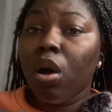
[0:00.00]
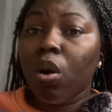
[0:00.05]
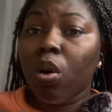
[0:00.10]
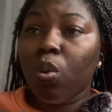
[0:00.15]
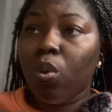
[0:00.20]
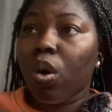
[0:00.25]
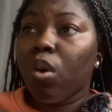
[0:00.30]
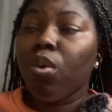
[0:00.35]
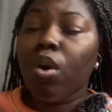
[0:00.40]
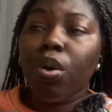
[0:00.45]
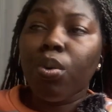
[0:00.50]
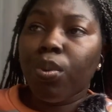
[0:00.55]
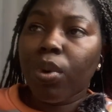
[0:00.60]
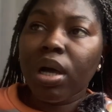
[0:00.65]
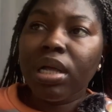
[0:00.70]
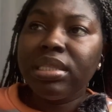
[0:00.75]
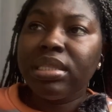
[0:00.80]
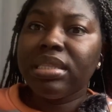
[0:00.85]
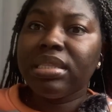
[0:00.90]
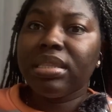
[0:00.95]
what, what,
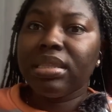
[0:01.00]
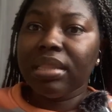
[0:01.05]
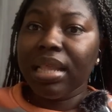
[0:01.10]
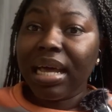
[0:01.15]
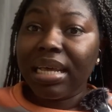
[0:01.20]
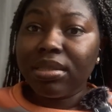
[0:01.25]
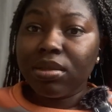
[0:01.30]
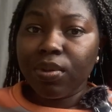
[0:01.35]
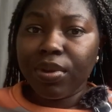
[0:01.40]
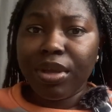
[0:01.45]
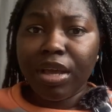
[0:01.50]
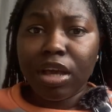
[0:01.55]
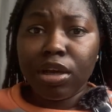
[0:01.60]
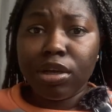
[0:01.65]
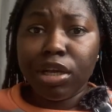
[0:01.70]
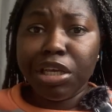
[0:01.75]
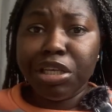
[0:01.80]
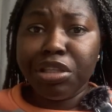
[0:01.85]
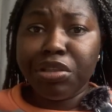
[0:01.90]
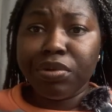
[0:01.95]
what, that's when you're
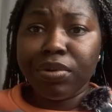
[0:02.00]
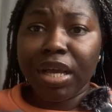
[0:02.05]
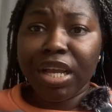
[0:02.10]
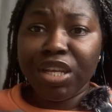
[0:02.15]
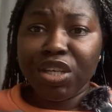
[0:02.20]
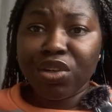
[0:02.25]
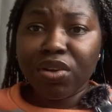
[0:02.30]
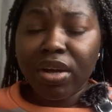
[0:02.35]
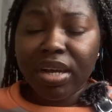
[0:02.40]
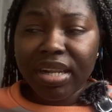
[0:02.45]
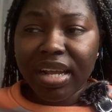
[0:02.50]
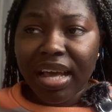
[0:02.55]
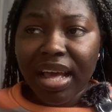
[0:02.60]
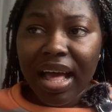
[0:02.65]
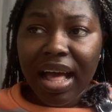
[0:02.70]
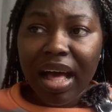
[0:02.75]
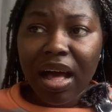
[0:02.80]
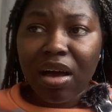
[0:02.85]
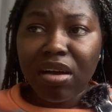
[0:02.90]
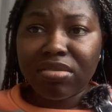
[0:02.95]
going to enjoy the
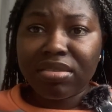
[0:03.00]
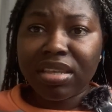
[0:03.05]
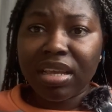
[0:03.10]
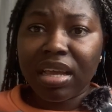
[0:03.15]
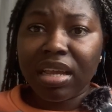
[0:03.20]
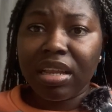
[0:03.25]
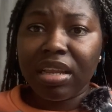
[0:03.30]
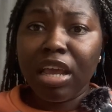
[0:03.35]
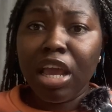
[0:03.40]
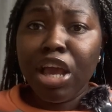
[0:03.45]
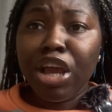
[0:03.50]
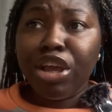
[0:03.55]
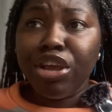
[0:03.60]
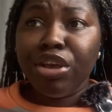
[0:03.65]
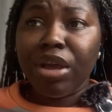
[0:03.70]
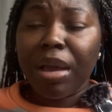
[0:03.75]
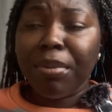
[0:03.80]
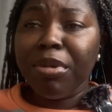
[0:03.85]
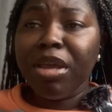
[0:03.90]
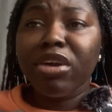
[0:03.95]
house, and
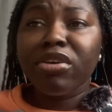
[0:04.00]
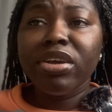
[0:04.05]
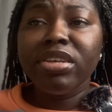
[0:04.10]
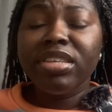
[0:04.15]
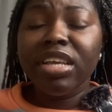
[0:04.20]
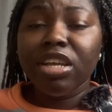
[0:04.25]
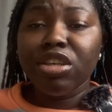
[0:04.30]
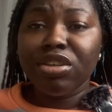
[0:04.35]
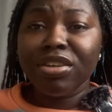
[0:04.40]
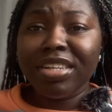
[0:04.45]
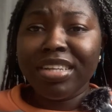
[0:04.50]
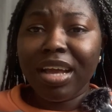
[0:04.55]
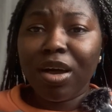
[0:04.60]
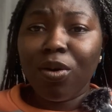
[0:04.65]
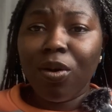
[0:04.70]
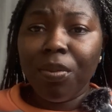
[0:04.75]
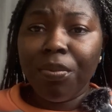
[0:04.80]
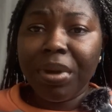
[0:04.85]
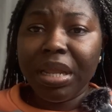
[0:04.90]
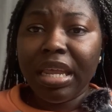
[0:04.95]
I mean, you're going to enjoy their
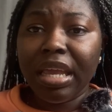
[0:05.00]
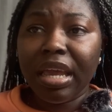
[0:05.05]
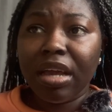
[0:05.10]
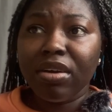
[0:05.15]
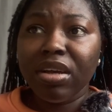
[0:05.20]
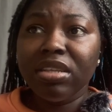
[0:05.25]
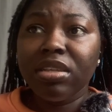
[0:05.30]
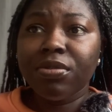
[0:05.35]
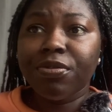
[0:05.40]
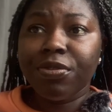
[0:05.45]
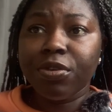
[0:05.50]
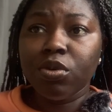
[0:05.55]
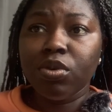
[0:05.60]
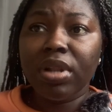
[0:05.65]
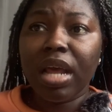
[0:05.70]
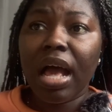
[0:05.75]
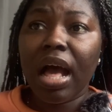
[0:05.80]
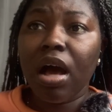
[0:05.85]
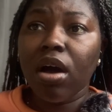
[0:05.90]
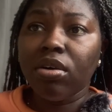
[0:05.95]
company, you're going to feel
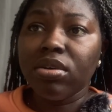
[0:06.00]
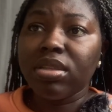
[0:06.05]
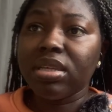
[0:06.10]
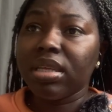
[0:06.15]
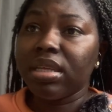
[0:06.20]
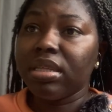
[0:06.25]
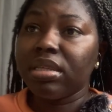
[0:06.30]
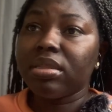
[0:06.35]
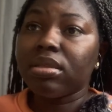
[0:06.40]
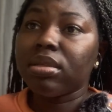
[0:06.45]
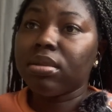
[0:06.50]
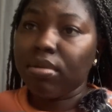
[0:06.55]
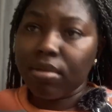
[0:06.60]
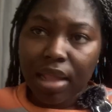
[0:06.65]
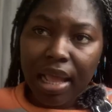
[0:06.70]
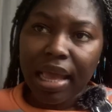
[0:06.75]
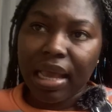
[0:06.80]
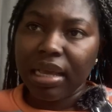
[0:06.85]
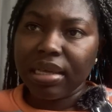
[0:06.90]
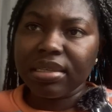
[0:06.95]
the house is
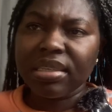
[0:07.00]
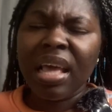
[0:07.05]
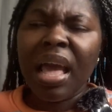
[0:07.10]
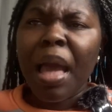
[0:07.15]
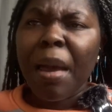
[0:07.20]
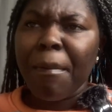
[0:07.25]
nice.